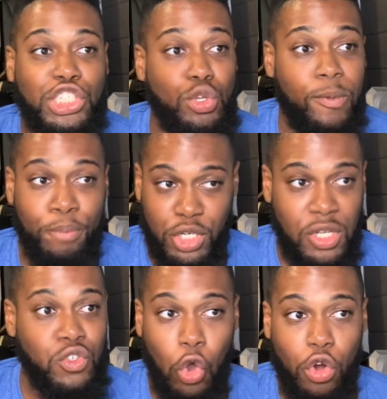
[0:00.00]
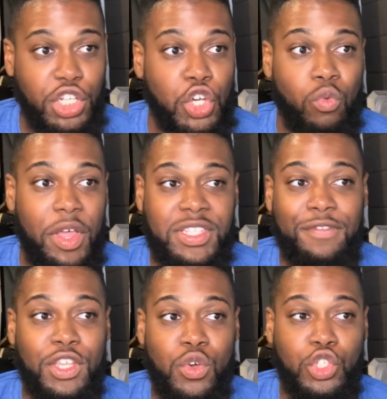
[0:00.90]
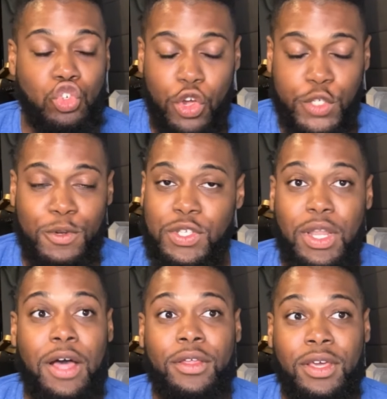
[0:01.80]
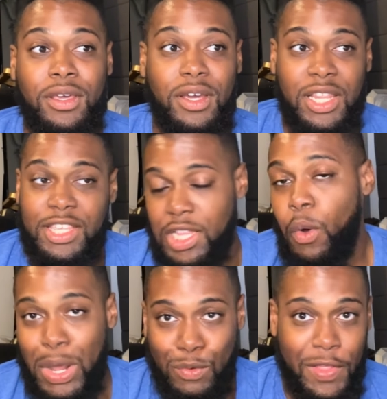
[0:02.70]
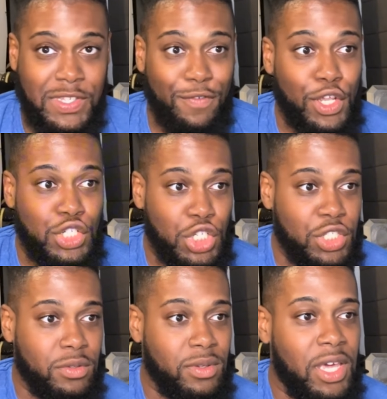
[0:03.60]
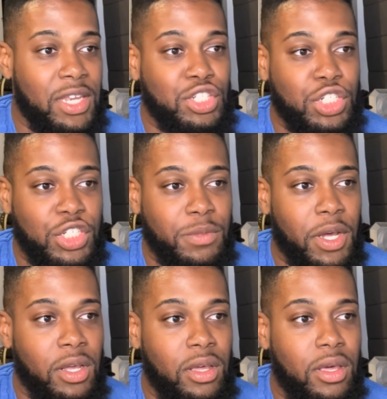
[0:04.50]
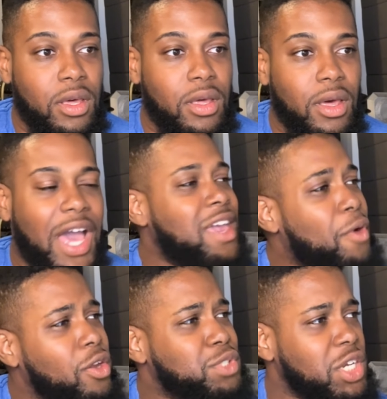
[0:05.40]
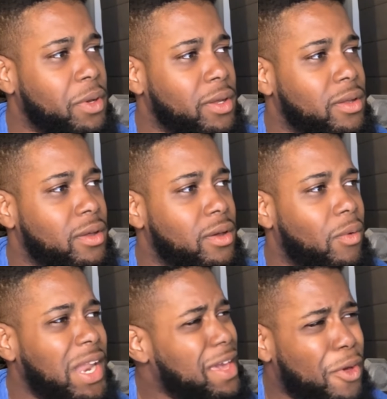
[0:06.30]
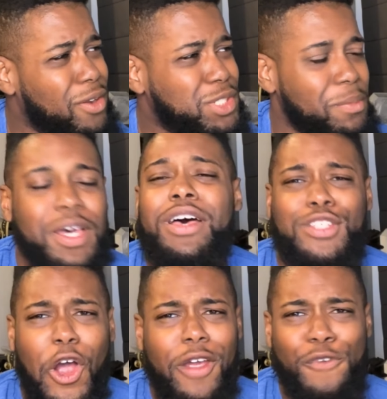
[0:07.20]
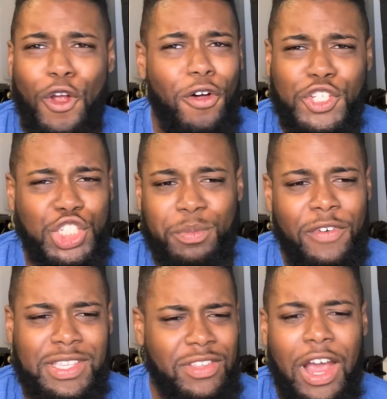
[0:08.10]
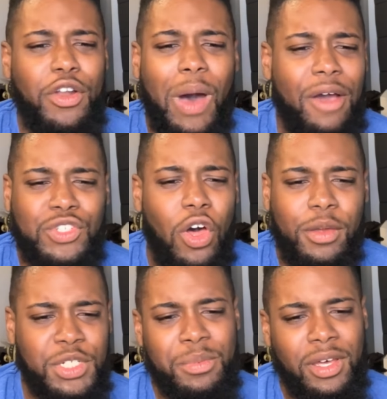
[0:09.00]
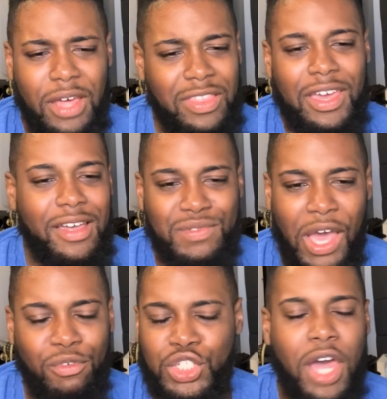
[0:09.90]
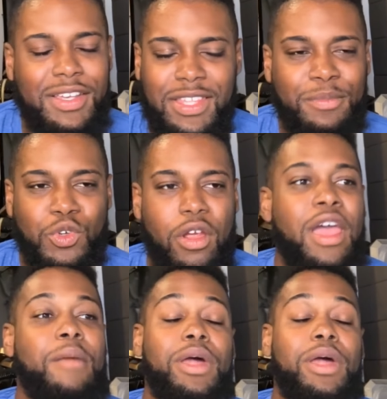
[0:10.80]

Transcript: person who's already shown relativity to his strongest personality, at least low-end relativity in Shishiba. I keep calling him Shiba. Why do I keep calling him Shiba? Sorry, for all the Shishiba fans out there. I don't know why I was calling him Shiba. I think I was cutting his name short. But